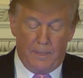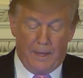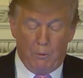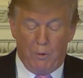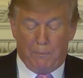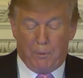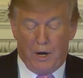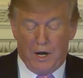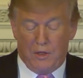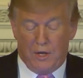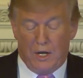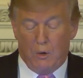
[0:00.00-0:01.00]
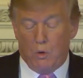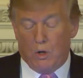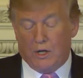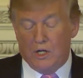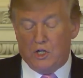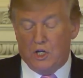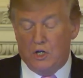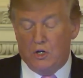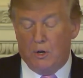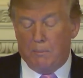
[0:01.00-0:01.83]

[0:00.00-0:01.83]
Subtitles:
And we pray that He will continue to